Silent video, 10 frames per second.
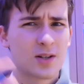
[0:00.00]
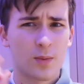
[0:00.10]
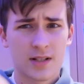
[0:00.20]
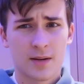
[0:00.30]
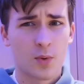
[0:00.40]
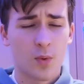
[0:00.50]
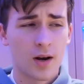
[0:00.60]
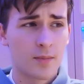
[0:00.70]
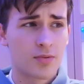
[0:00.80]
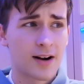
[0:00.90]
is always number
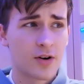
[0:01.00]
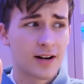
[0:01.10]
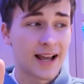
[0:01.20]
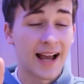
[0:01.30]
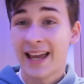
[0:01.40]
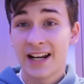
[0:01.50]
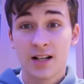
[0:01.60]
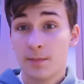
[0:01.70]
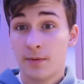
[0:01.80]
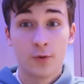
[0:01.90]
1 priority. I get
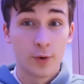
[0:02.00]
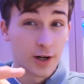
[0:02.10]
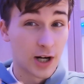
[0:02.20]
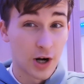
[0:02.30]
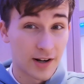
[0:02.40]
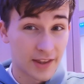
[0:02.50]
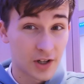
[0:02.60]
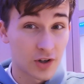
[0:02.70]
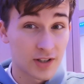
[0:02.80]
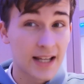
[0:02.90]
it done before you're learning the
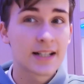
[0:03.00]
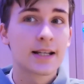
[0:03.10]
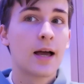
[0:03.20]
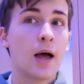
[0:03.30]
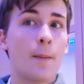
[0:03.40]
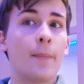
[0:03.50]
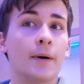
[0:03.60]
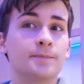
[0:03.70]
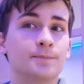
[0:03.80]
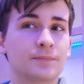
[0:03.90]
content,
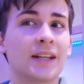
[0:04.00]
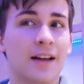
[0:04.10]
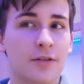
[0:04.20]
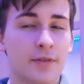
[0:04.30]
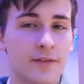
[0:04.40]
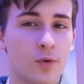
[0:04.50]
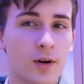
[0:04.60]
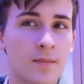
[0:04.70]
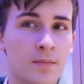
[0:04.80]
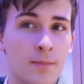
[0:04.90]
but yeah, 3 to
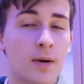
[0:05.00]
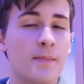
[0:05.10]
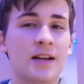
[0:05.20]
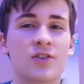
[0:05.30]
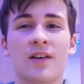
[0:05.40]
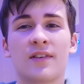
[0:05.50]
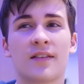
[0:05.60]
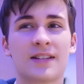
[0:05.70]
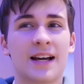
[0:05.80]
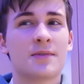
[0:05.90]
4. But make sure you have
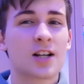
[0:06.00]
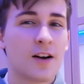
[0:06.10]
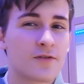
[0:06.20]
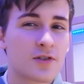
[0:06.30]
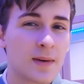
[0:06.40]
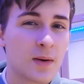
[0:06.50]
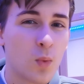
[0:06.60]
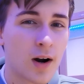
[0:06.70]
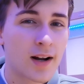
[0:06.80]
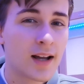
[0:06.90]
enough time to comfortably
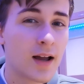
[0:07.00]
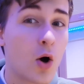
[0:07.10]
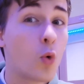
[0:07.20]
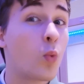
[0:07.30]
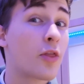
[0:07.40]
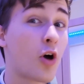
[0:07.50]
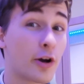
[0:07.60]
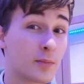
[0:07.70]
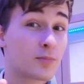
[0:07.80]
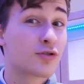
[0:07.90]
work
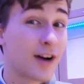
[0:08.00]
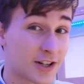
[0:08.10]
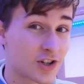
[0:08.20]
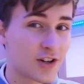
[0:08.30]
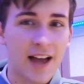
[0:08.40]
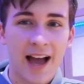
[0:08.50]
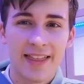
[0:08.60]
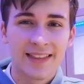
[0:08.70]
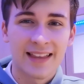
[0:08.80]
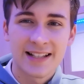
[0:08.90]
without pressure. That, I
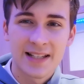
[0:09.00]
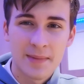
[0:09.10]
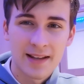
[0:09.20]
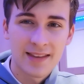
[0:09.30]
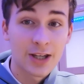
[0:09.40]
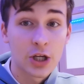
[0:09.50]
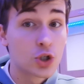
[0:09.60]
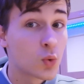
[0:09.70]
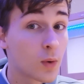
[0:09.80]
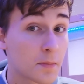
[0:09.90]
think that's the main thing.
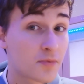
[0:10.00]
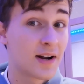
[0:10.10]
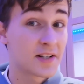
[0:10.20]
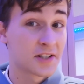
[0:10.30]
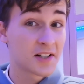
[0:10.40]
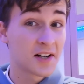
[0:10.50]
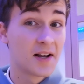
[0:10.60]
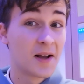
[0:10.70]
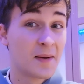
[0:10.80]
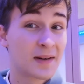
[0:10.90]
You don't want pressure,
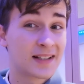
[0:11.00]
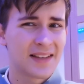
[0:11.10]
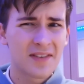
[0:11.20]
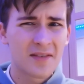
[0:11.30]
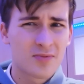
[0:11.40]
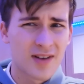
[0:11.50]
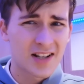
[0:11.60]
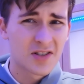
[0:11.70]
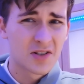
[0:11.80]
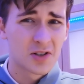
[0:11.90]
because if you have
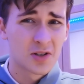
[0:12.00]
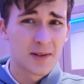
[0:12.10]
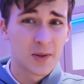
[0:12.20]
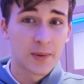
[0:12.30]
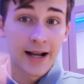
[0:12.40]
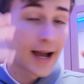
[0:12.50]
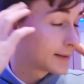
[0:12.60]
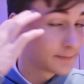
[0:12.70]
pressure, you're going to be going,